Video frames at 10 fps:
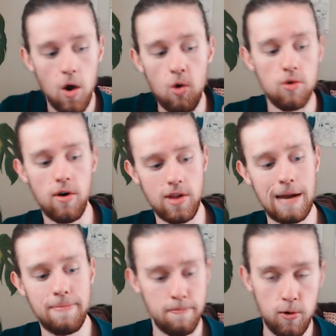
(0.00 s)
All Grown
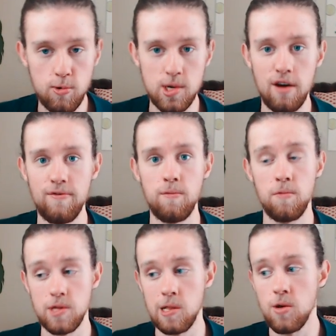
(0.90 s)
Up pulls off
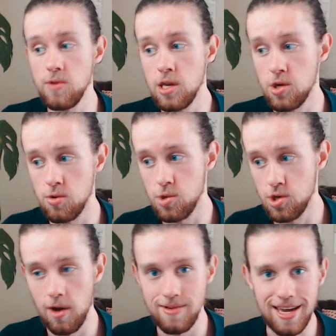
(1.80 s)
what the Looney Tunes
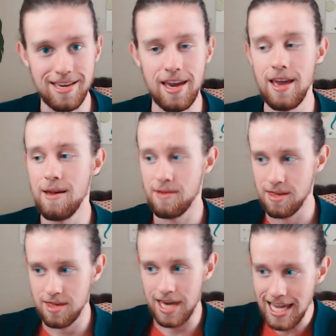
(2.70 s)
show did
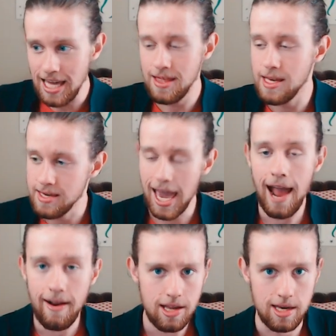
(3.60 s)
taking these
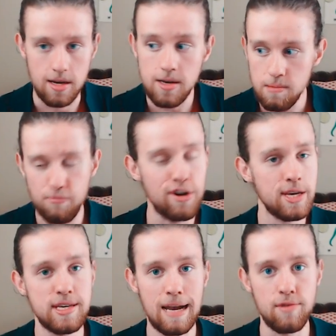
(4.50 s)
characters, pre
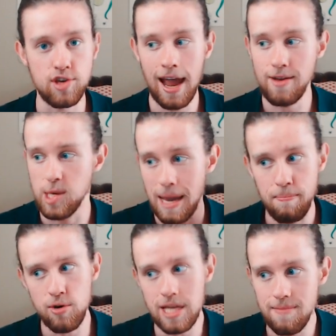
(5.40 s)
established characters, and
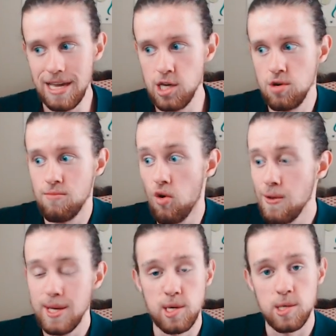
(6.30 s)
putting them into more or
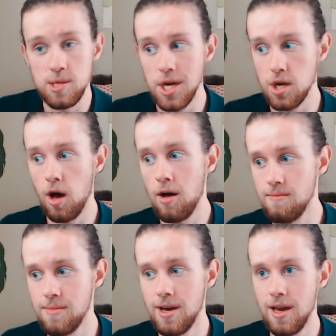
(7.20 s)
less a
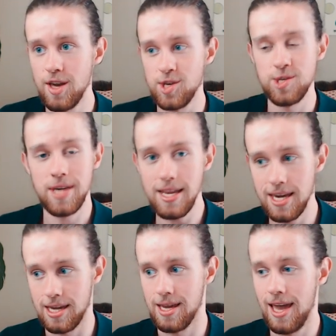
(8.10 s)
sitcom
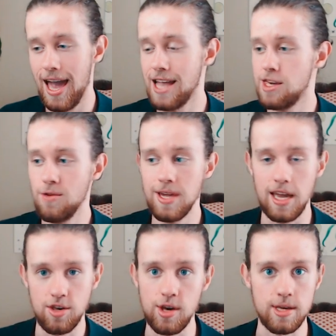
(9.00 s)
setting and doing
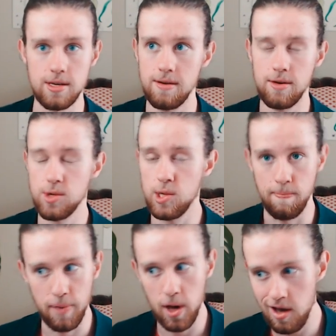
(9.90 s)
it just
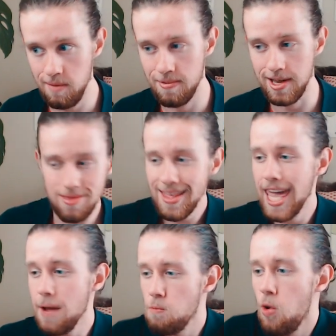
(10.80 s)
superbly.
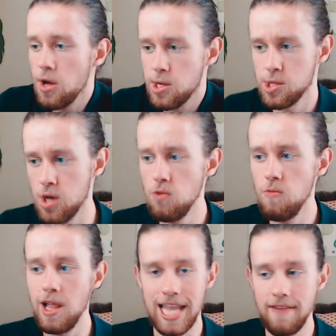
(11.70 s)
It works so
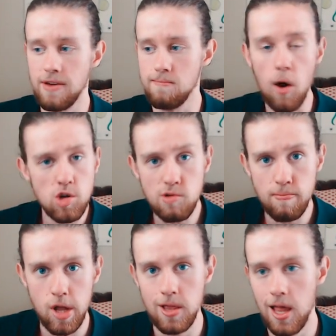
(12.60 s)
well and having multiple
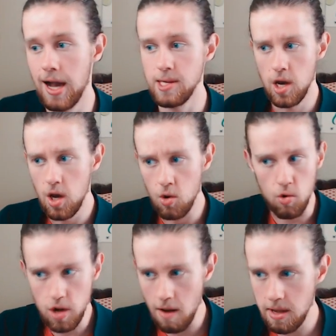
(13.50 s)
plot lines
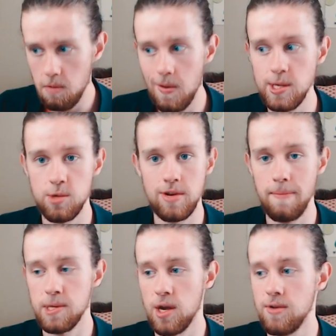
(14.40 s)
all going at once through an
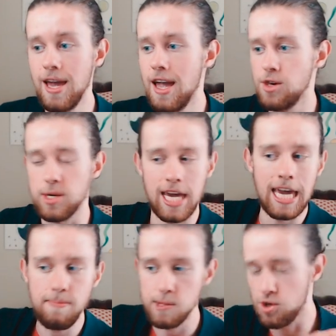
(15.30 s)
episode just
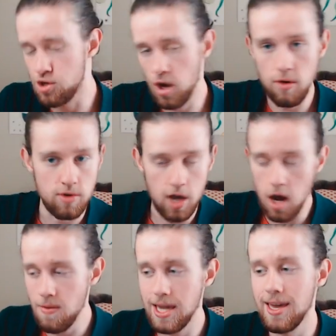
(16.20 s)
keeps the show
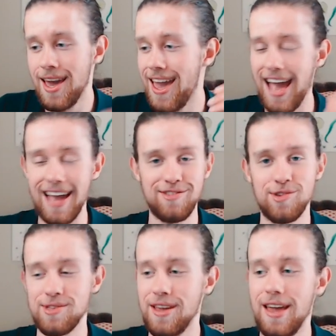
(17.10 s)
going and it's
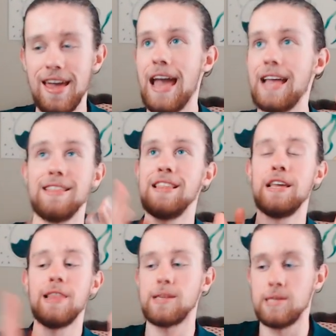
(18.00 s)
just and it
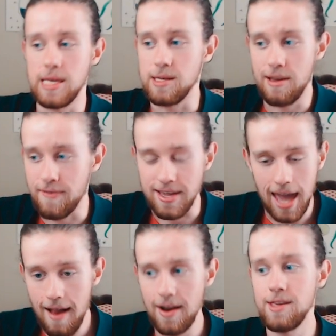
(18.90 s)
lets these different
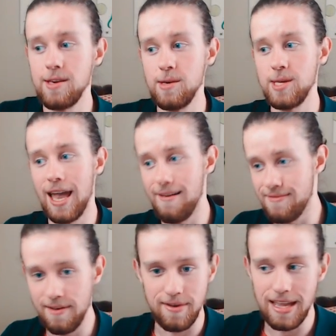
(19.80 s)
characters have
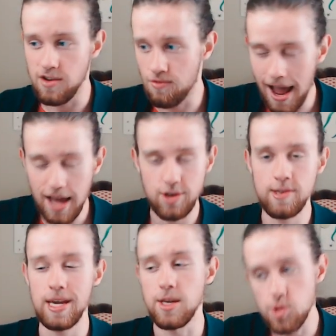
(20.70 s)
different
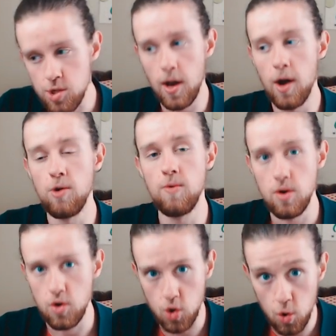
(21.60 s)
interactions. It's so
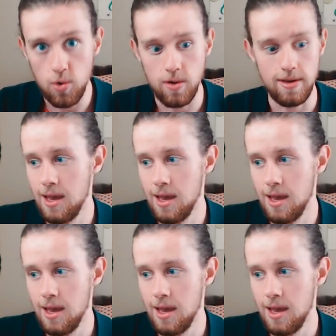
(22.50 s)
good.